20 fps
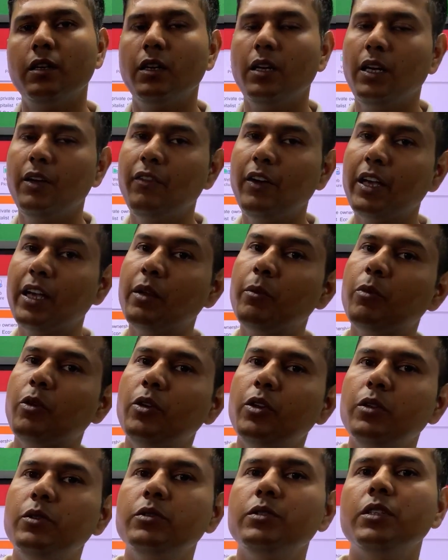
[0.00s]
if I can
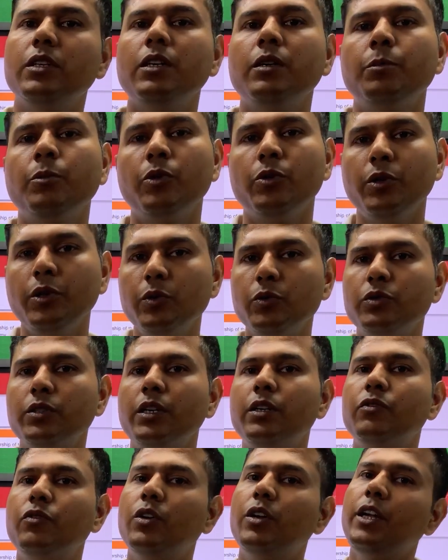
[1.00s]
produce
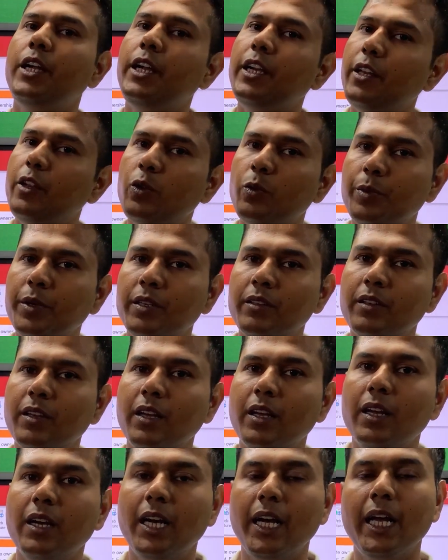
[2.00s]
it for 80 rupees,
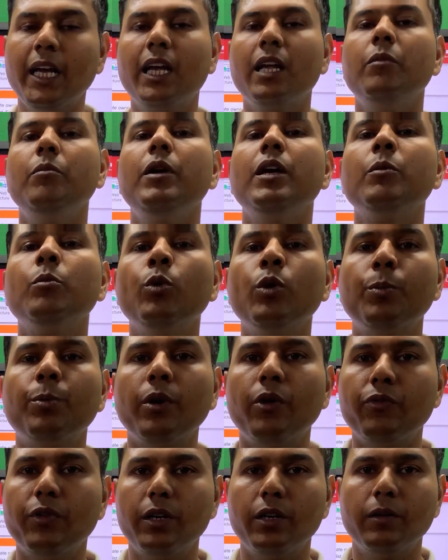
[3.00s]
I can make more
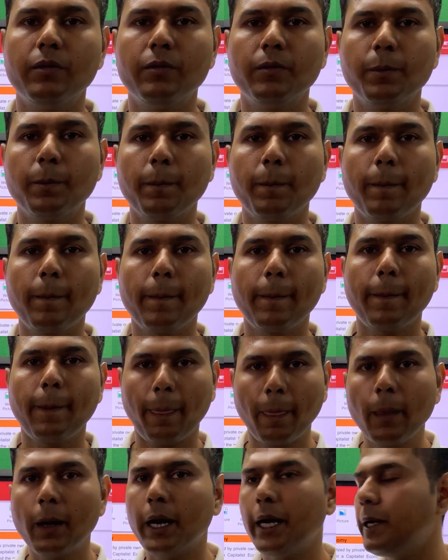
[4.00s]
profit,
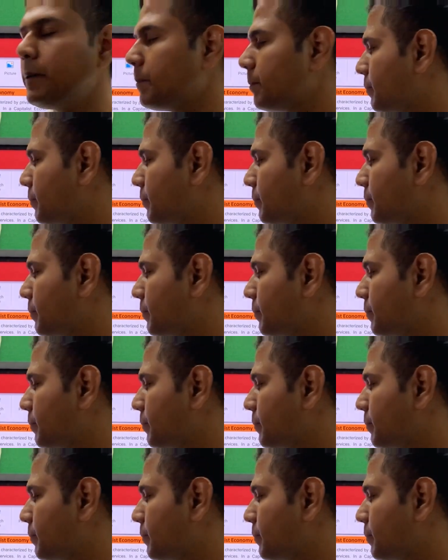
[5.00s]
right?